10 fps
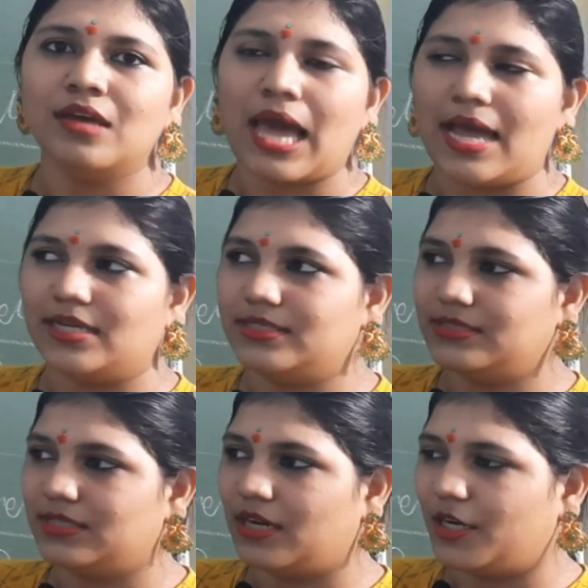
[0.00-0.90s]

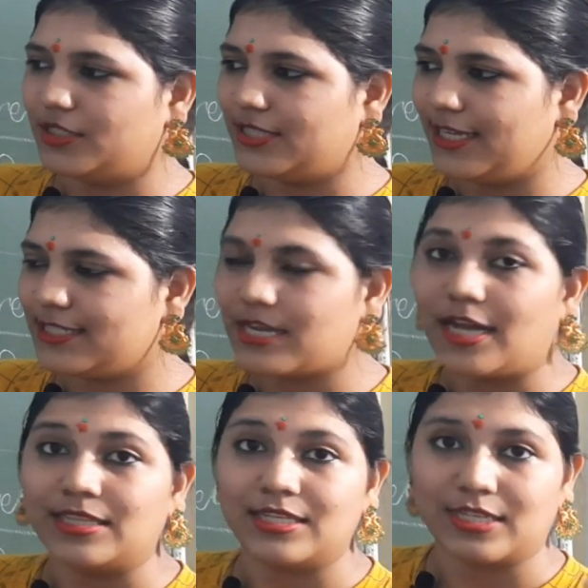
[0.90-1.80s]
and they
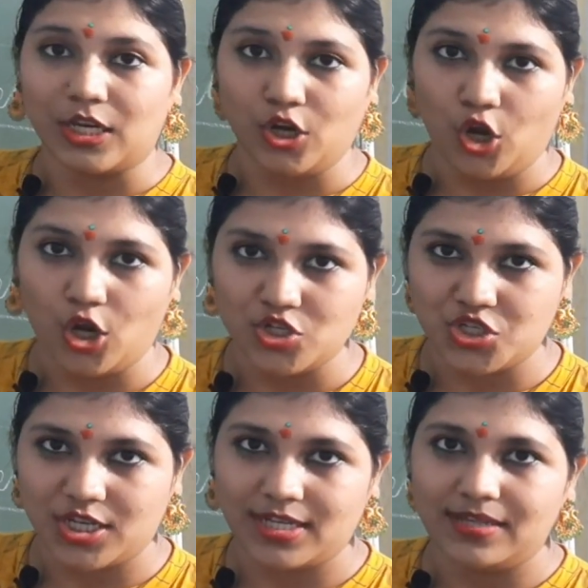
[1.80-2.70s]
start thinking
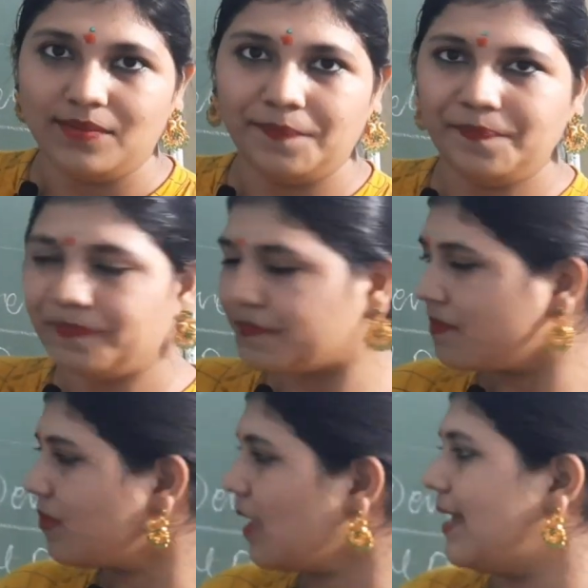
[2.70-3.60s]
logical,
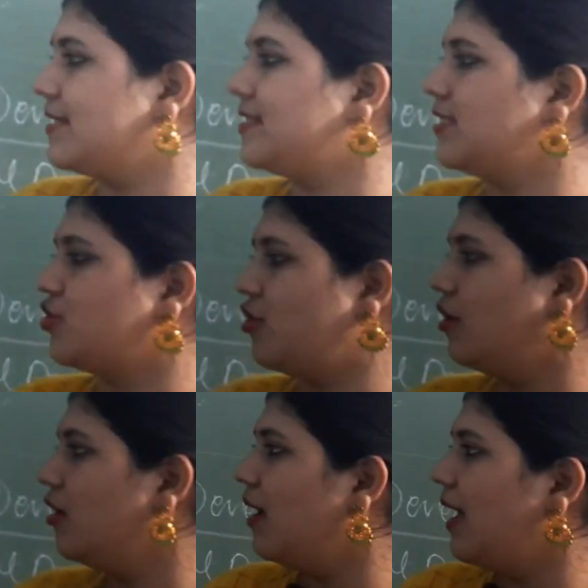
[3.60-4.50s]

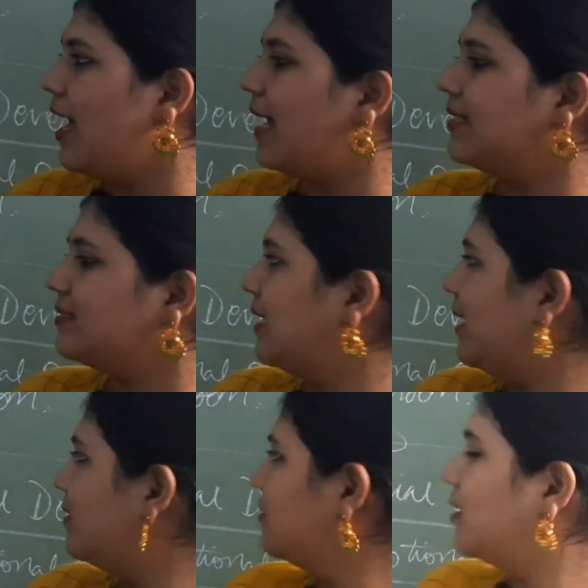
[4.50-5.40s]
etc. And
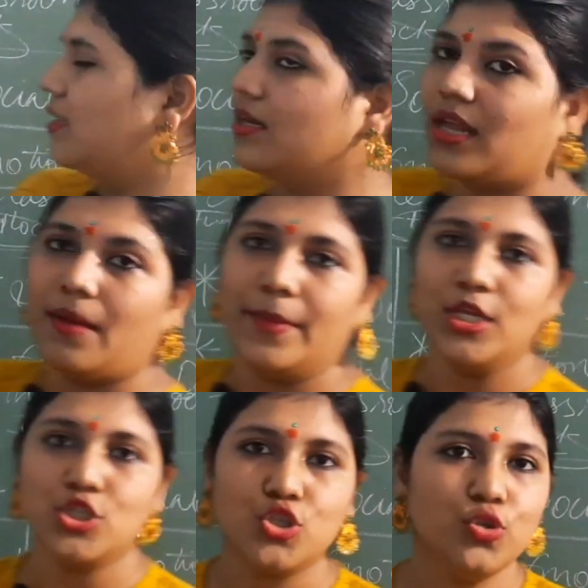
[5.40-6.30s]
then
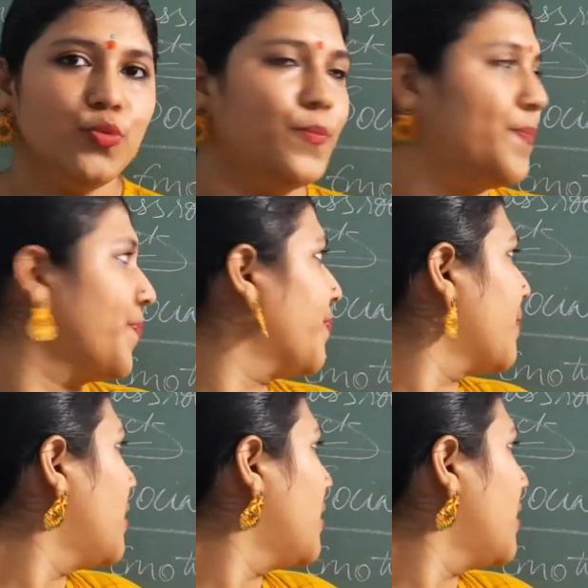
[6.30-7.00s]
coming to